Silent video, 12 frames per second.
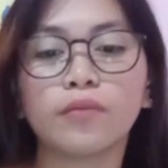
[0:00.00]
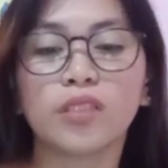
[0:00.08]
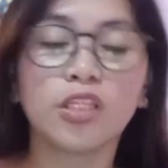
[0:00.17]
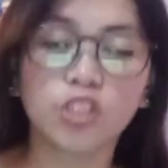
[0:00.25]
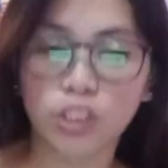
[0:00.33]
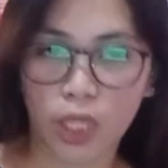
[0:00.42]

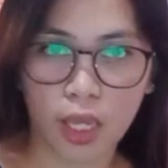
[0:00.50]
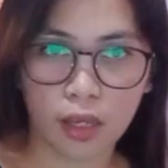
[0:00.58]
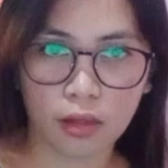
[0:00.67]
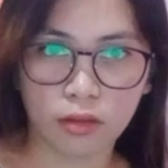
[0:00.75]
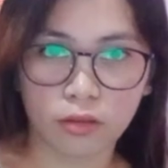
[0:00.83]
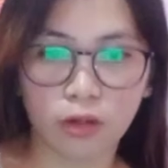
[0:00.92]

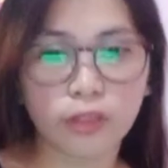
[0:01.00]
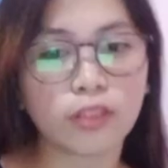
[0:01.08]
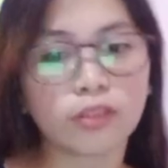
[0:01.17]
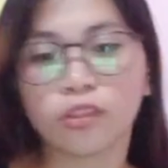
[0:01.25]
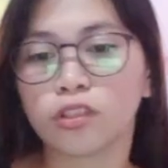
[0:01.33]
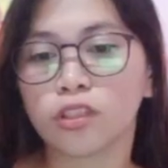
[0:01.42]
teaching or
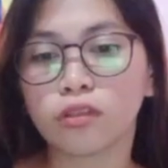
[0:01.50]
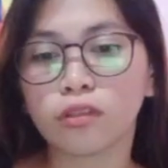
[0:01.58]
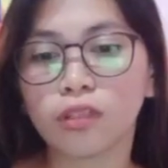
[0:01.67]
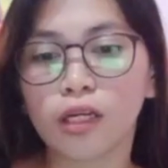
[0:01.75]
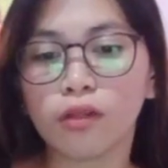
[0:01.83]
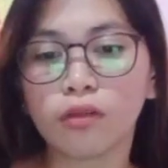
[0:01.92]
the
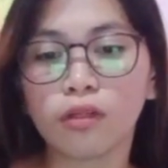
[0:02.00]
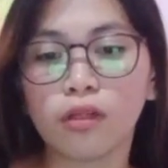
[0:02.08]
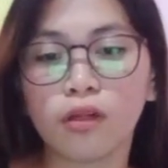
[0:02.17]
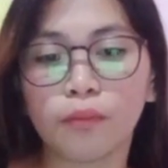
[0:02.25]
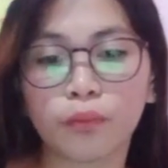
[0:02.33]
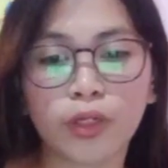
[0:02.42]
traditional
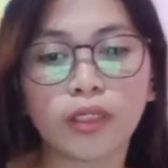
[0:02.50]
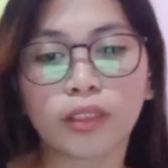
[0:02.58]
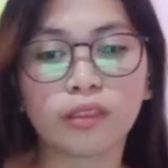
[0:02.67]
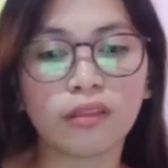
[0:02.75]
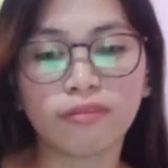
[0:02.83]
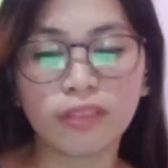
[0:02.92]

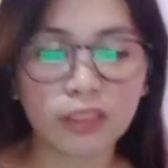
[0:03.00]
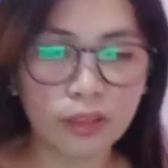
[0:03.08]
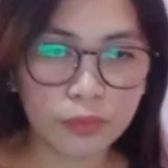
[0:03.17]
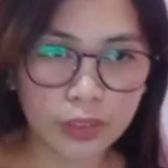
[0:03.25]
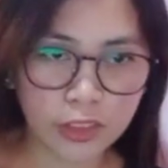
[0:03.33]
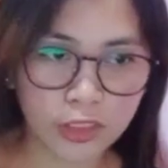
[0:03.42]
productivity
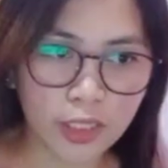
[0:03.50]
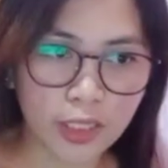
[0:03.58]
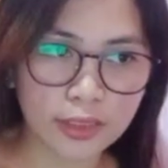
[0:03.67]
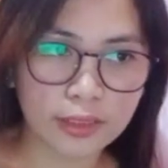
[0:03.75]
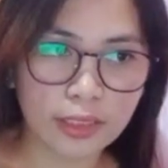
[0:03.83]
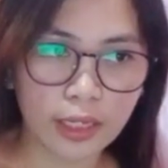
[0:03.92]

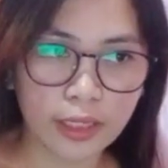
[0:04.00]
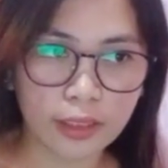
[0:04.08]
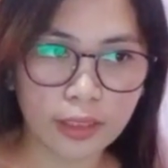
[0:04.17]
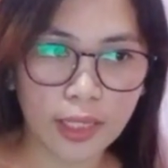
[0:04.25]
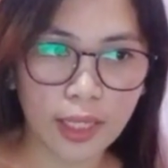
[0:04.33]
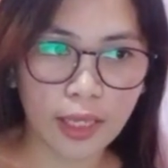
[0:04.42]
materials like
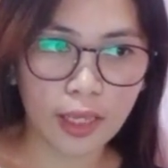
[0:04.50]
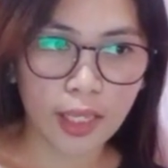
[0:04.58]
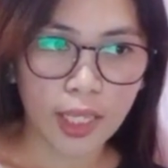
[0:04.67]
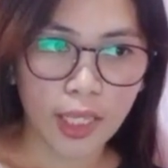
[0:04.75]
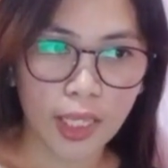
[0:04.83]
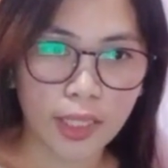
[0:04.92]
the
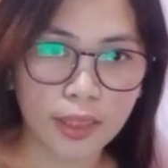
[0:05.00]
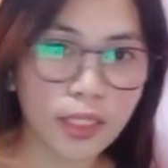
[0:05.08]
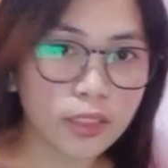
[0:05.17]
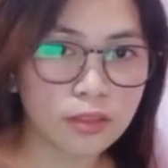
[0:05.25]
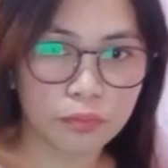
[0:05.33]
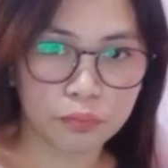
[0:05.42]

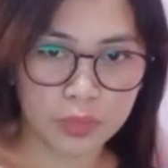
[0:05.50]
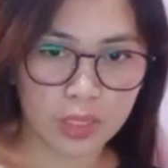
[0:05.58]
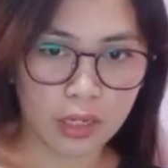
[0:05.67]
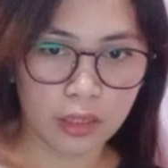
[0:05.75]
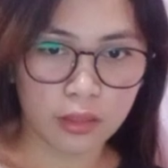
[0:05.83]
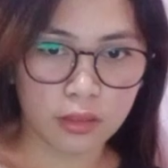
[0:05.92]
lesson
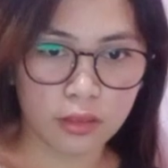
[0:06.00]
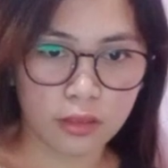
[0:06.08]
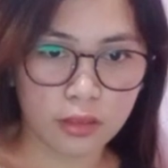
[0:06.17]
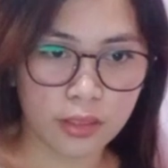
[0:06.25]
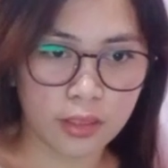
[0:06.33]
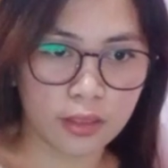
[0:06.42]
plan,
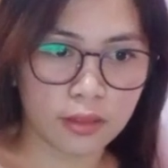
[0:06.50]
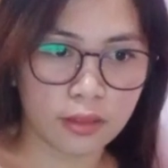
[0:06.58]
like